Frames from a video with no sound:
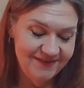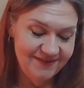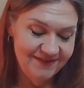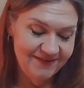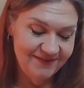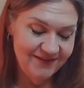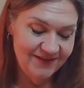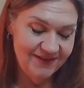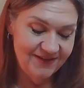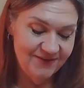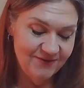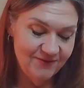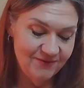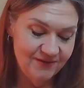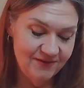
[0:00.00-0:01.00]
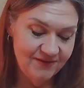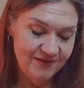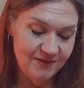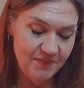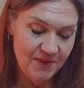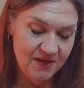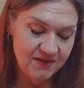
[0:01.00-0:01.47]
Oh, cute. A little
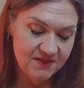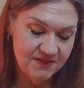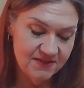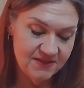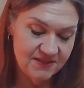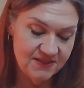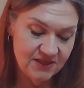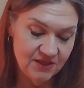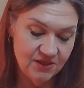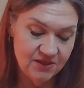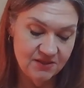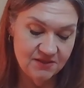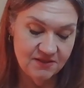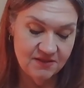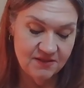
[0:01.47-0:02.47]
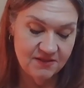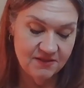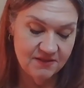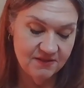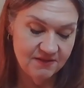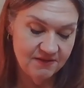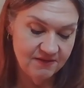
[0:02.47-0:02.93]
box of stickers.
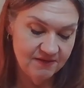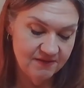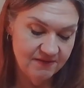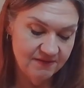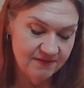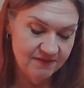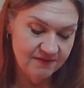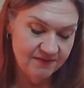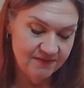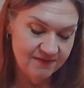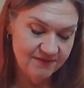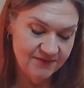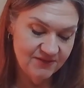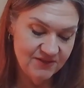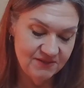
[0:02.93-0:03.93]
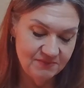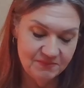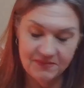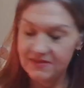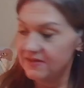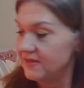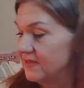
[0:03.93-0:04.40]
She
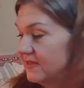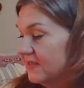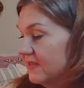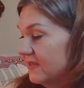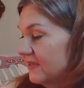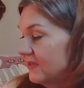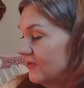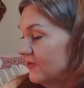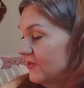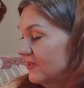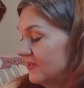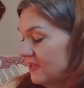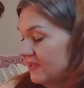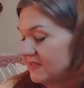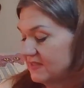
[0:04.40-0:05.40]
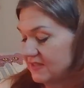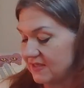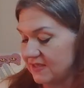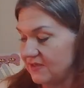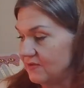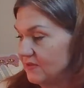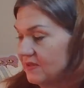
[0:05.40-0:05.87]
included lots of
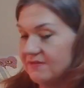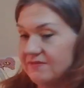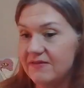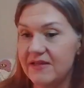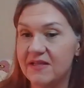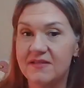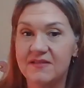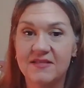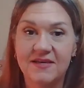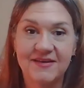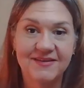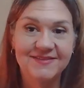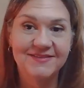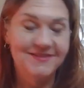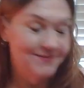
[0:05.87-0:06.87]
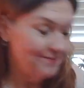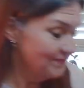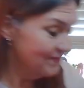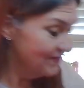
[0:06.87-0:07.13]
cute little Valentines.